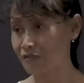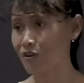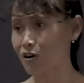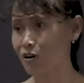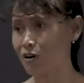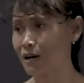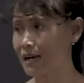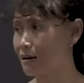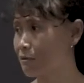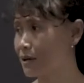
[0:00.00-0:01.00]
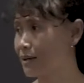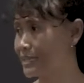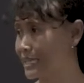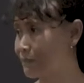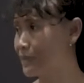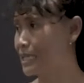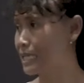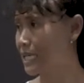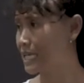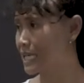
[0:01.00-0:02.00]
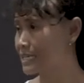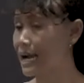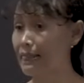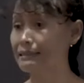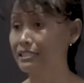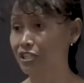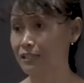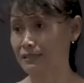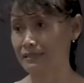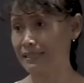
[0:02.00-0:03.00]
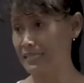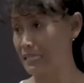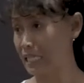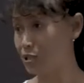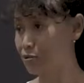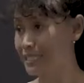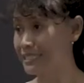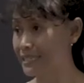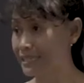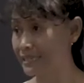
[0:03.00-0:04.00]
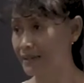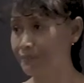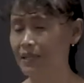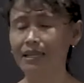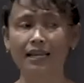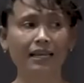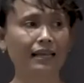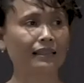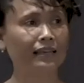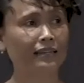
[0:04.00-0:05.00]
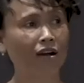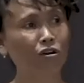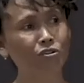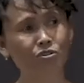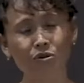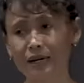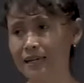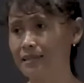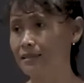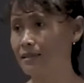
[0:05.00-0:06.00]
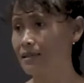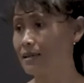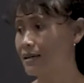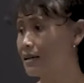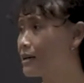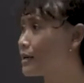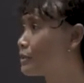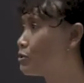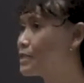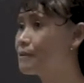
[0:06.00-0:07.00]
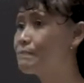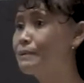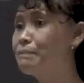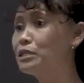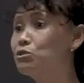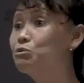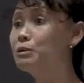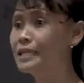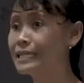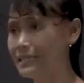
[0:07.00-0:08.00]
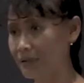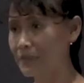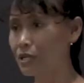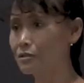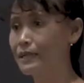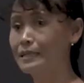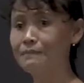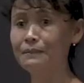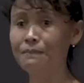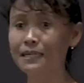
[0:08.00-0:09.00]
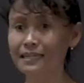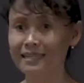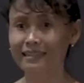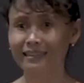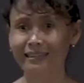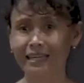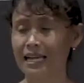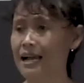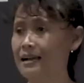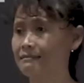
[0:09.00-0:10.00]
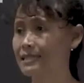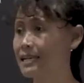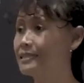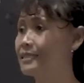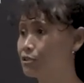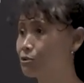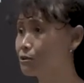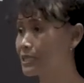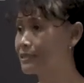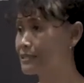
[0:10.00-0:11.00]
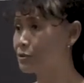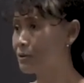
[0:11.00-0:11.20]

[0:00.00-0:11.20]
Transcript: for our keep the culture in Indonesia, and then also I use the people to work because many people in the area need to work this